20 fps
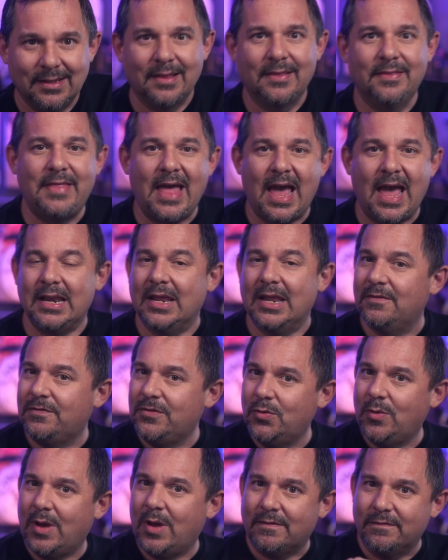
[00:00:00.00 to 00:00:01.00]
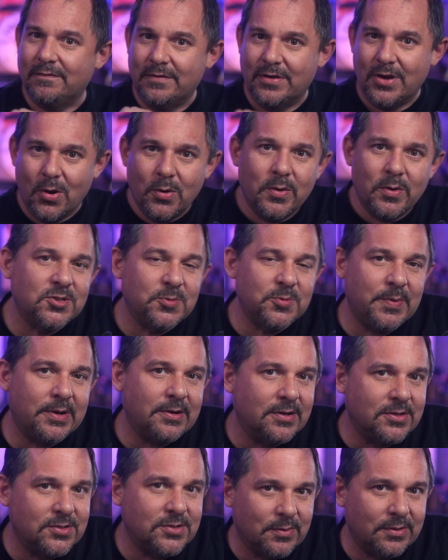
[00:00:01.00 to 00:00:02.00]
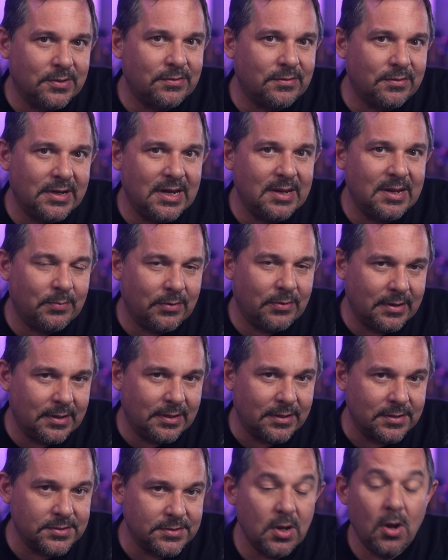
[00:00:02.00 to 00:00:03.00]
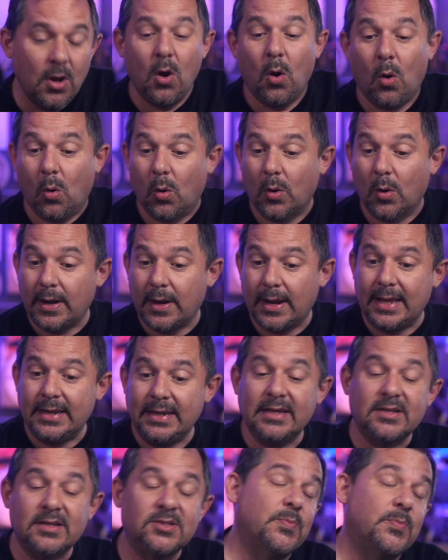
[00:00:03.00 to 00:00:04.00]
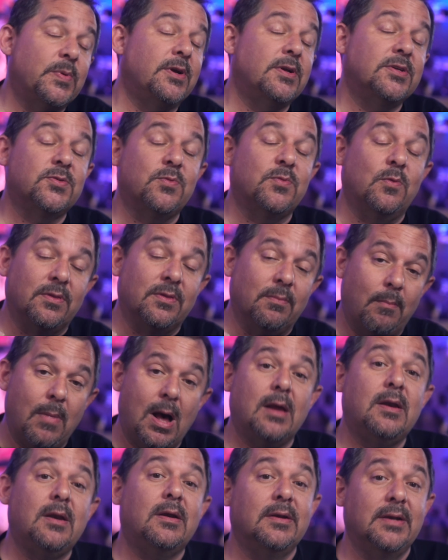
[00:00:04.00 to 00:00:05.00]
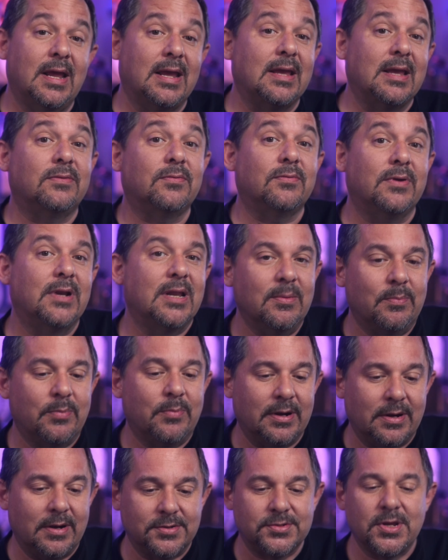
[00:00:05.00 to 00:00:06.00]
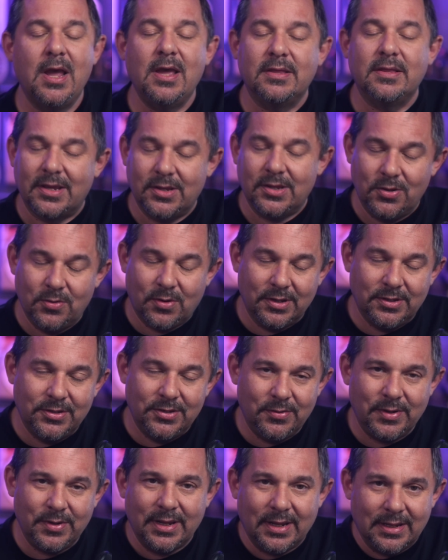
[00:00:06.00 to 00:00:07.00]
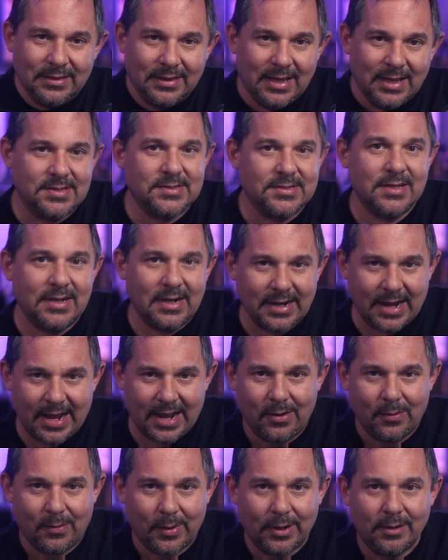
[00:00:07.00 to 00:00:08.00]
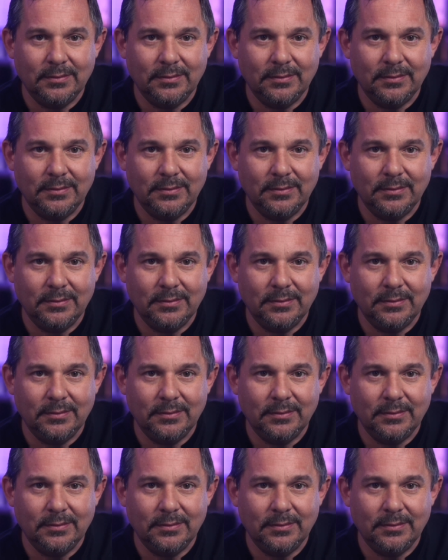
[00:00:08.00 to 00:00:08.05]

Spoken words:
that if you have no experience with 3D printers or any experience with modern day 3D printers, that you can do it in less than an hour.